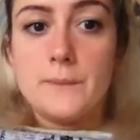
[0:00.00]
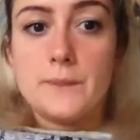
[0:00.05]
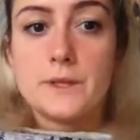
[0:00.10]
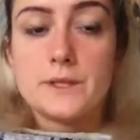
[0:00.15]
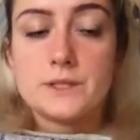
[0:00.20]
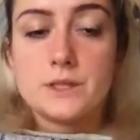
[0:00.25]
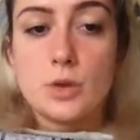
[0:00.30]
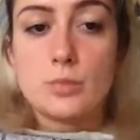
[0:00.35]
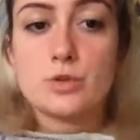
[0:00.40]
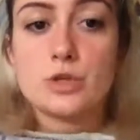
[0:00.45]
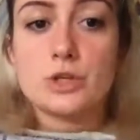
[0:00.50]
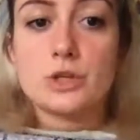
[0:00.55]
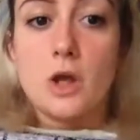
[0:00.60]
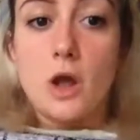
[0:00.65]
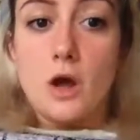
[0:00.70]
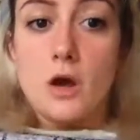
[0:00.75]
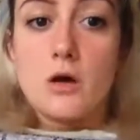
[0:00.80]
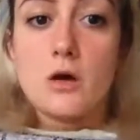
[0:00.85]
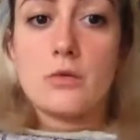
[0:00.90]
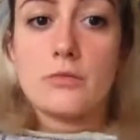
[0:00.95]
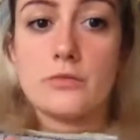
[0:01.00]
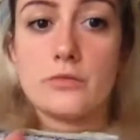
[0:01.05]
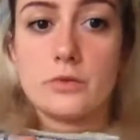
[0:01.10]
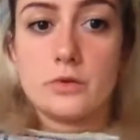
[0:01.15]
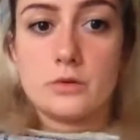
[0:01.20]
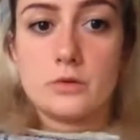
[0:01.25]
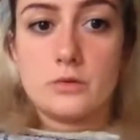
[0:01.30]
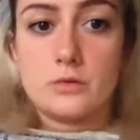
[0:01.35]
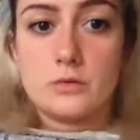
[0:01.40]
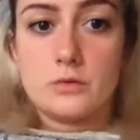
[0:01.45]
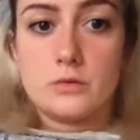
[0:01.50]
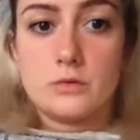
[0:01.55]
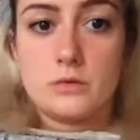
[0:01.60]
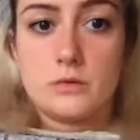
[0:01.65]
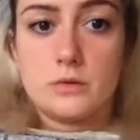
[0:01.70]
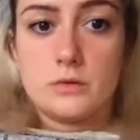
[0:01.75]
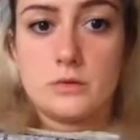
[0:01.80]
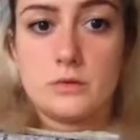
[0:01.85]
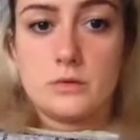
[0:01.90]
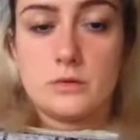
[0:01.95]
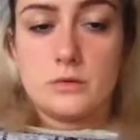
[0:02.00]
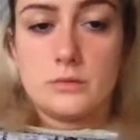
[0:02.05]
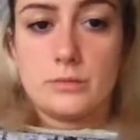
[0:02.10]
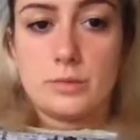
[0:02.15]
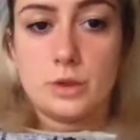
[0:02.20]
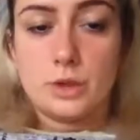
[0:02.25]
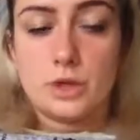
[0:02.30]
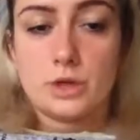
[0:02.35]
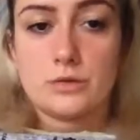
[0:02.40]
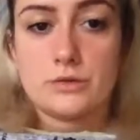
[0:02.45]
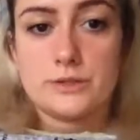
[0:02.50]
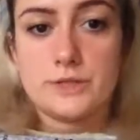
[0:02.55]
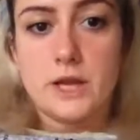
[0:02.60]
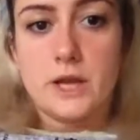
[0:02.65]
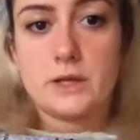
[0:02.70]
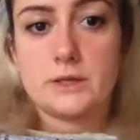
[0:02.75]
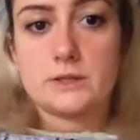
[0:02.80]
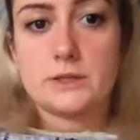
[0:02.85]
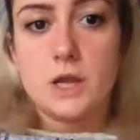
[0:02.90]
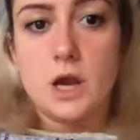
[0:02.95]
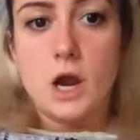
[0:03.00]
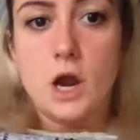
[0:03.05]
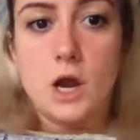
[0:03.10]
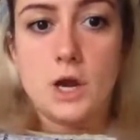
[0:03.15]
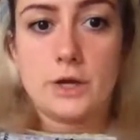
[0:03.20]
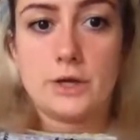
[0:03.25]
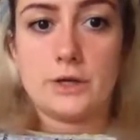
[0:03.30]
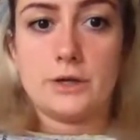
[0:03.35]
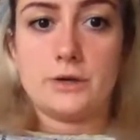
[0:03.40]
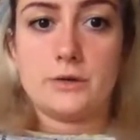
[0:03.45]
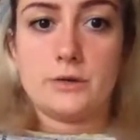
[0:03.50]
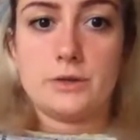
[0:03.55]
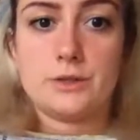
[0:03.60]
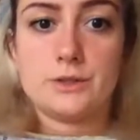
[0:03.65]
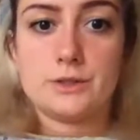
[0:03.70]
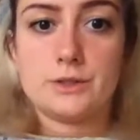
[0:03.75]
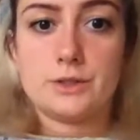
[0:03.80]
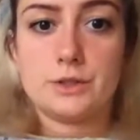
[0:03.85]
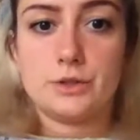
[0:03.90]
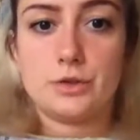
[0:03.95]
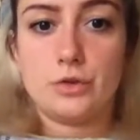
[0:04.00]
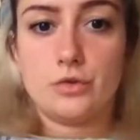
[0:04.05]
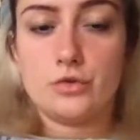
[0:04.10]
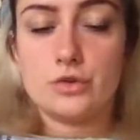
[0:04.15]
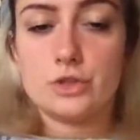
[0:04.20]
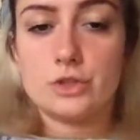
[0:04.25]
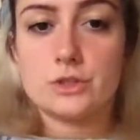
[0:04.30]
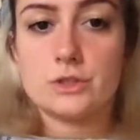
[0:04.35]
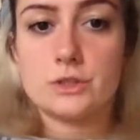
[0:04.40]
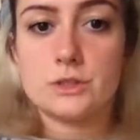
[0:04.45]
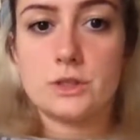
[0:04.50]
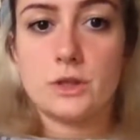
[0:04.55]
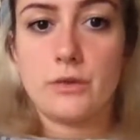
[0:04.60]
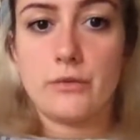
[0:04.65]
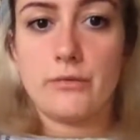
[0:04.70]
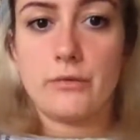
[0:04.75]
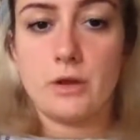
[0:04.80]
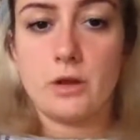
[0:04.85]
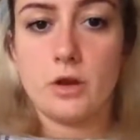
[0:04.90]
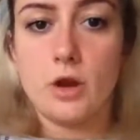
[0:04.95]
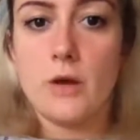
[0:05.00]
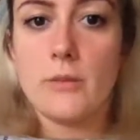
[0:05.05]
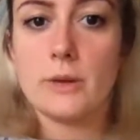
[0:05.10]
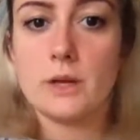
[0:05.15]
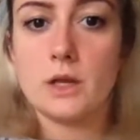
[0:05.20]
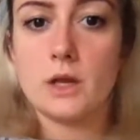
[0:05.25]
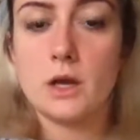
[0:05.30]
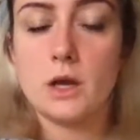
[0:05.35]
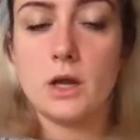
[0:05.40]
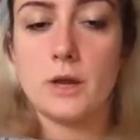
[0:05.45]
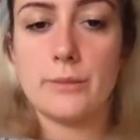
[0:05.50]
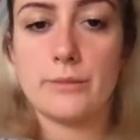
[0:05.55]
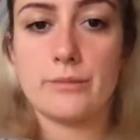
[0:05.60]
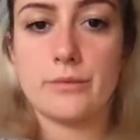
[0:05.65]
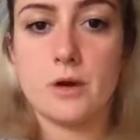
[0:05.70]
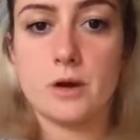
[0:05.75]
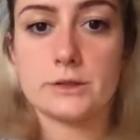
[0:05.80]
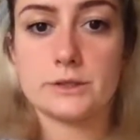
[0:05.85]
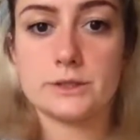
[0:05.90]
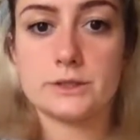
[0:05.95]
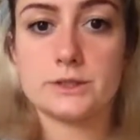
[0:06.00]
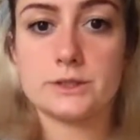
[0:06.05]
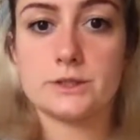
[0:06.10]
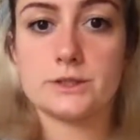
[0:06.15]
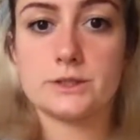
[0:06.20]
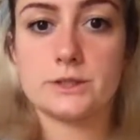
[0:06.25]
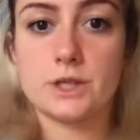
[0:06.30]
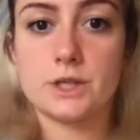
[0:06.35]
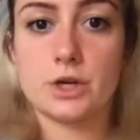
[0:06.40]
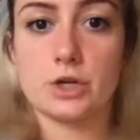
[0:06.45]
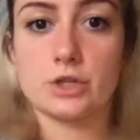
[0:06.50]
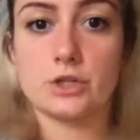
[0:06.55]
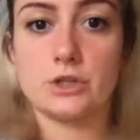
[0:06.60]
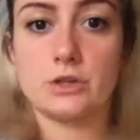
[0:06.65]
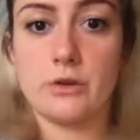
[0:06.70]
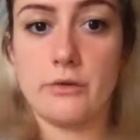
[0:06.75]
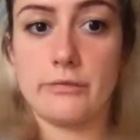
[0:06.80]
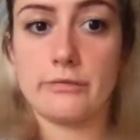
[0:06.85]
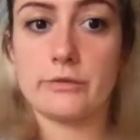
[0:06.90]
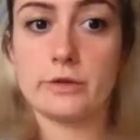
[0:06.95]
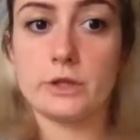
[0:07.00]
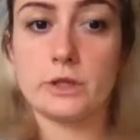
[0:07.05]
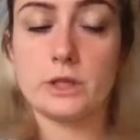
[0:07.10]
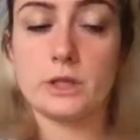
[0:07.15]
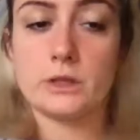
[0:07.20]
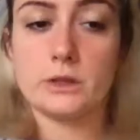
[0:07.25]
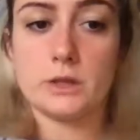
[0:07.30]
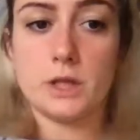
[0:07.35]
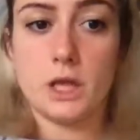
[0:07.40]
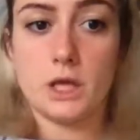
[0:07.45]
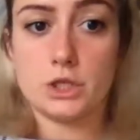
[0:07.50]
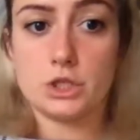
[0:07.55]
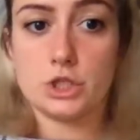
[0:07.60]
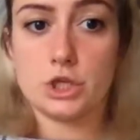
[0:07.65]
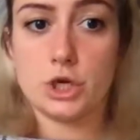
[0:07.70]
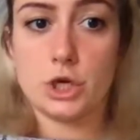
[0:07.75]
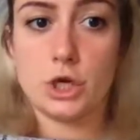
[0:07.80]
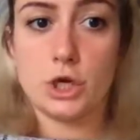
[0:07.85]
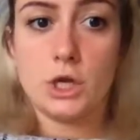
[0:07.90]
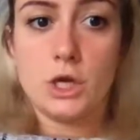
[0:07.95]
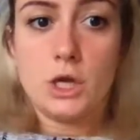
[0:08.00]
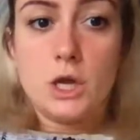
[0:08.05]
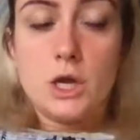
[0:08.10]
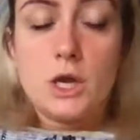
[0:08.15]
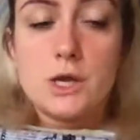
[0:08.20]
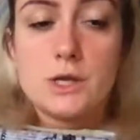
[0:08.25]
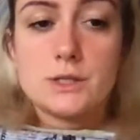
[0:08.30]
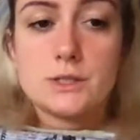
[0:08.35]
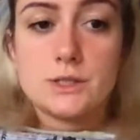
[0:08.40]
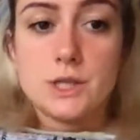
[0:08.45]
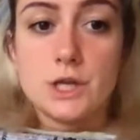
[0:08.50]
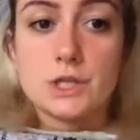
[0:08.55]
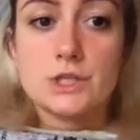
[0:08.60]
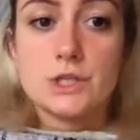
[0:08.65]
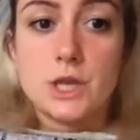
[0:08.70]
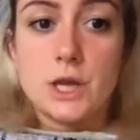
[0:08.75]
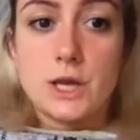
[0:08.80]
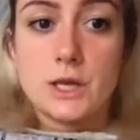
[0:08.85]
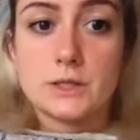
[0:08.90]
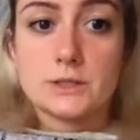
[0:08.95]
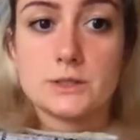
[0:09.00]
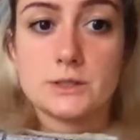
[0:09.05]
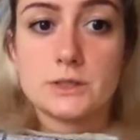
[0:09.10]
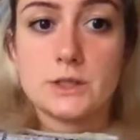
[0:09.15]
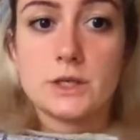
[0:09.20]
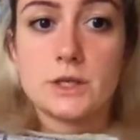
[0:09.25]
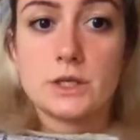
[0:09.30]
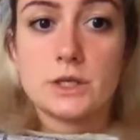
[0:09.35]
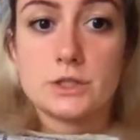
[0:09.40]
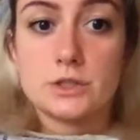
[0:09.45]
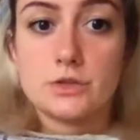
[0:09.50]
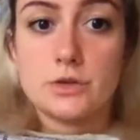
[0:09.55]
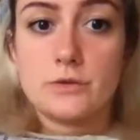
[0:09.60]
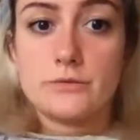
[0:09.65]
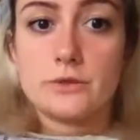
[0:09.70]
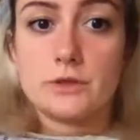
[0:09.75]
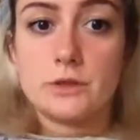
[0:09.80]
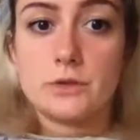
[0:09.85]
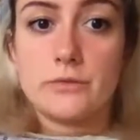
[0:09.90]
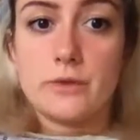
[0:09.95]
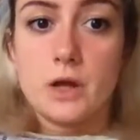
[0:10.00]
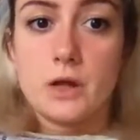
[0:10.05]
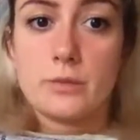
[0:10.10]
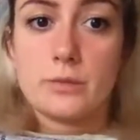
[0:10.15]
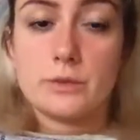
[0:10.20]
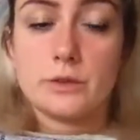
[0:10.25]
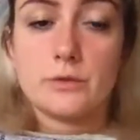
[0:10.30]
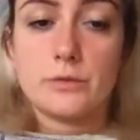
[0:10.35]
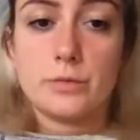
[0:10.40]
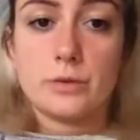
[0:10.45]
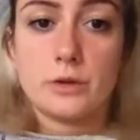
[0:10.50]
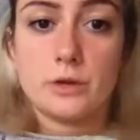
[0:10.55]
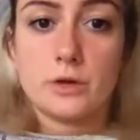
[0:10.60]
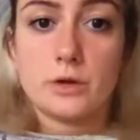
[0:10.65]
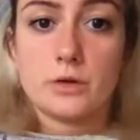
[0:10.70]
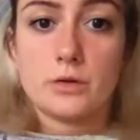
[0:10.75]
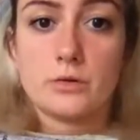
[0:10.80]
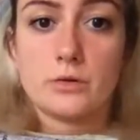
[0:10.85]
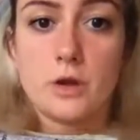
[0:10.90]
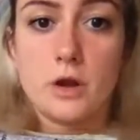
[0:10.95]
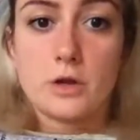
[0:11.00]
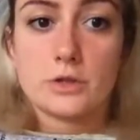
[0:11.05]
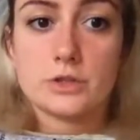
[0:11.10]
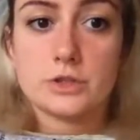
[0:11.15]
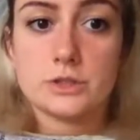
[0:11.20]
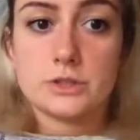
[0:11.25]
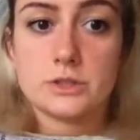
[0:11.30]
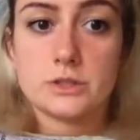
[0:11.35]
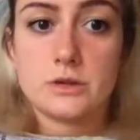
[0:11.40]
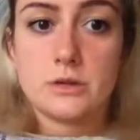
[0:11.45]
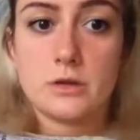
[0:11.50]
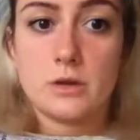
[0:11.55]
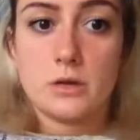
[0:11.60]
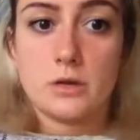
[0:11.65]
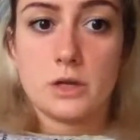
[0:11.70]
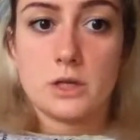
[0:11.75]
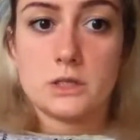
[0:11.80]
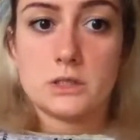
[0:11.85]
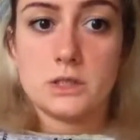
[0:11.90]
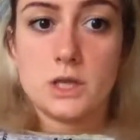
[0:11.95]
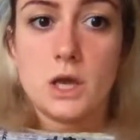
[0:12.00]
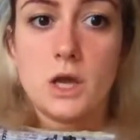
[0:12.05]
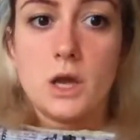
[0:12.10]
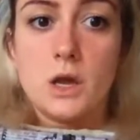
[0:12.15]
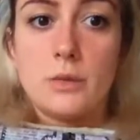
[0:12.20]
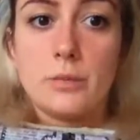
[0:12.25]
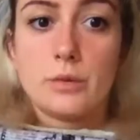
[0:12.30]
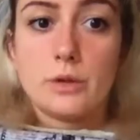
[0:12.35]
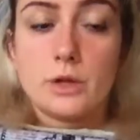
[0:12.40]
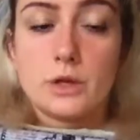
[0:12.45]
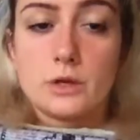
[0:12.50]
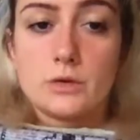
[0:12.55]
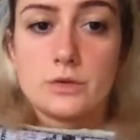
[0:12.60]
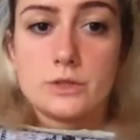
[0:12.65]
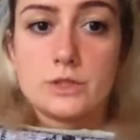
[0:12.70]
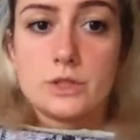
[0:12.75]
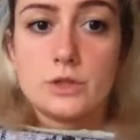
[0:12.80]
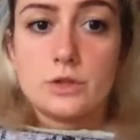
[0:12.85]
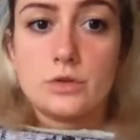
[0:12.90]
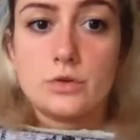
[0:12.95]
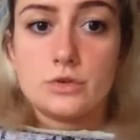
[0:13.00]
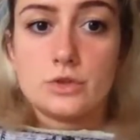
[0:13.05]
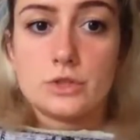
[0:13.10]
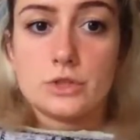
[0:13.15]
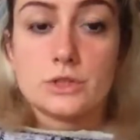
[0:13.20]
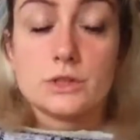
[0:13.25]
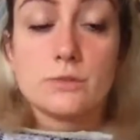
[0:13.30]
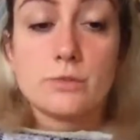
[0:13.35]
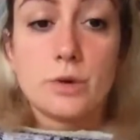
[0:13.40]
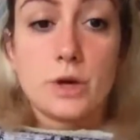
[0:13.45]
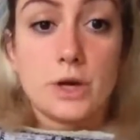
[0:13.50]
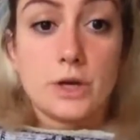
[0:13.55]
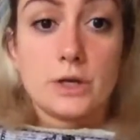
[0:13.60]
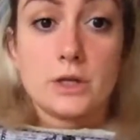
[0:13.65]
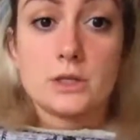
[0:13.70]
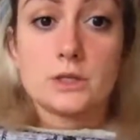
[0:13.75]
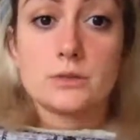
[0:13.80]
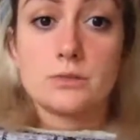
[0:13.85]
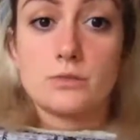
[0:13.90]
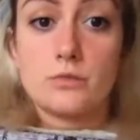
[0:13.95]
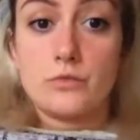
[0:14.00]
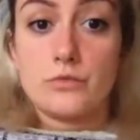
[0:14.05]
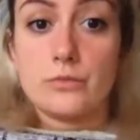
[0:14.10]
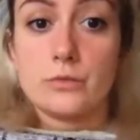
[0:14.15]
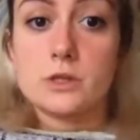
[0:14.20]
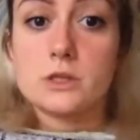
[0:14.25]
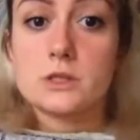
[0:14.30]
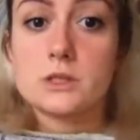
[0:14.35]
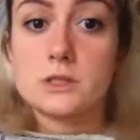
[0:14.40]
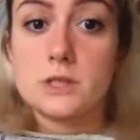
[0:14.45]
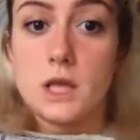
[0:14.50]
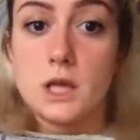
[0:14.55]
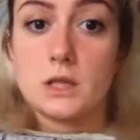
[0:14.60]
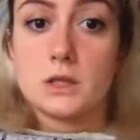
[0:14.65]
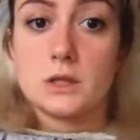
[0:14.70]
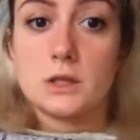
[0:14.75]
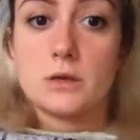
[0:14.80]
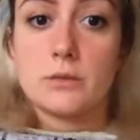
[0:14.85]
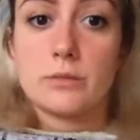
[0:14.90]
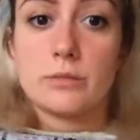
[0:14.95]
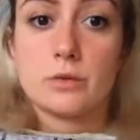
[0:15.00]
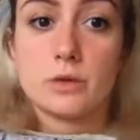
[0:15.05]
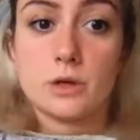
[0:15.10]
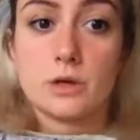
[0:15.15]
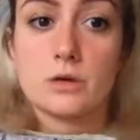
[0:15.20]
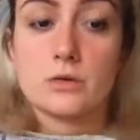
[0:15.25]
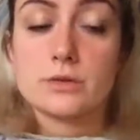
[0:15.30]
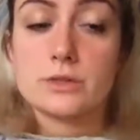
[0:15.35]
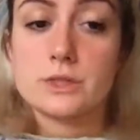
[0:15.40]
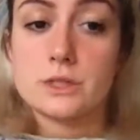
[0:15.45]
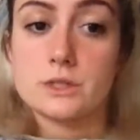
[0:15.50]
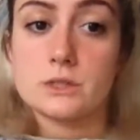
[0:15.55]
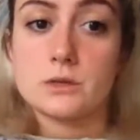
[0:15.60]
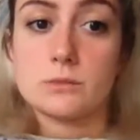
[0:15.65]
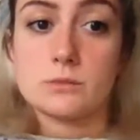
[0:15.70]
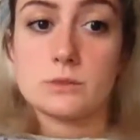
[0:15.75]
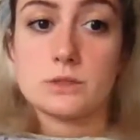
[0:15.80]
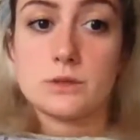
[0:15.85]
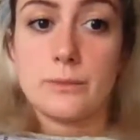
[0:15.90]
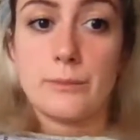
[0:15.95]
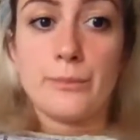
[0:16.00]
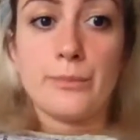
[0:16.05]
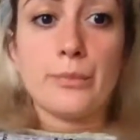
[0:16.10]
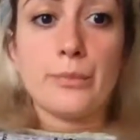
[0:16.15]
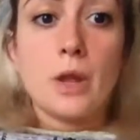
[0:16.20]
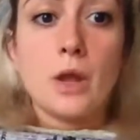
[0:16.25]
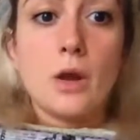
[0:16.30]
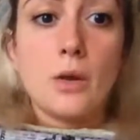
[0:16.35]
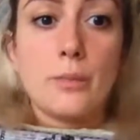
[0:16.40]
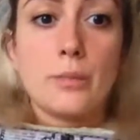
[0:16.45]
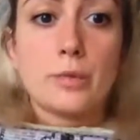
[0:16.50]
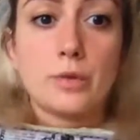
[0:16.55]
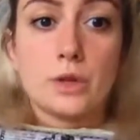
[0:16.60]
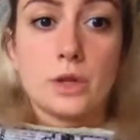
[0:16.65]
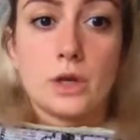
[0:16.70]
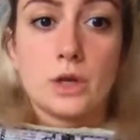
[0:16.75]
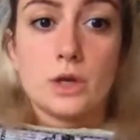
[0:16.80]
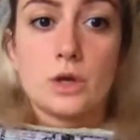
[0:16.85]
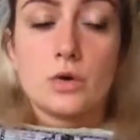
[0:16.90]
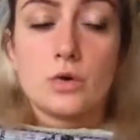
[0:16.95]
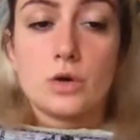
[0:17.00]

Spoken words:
The subject of political science are institutions, phenomena, and processes that are different in nature, such as the history of the development of political doctrines and theories, political institutions, parties, movements, state, political systems, political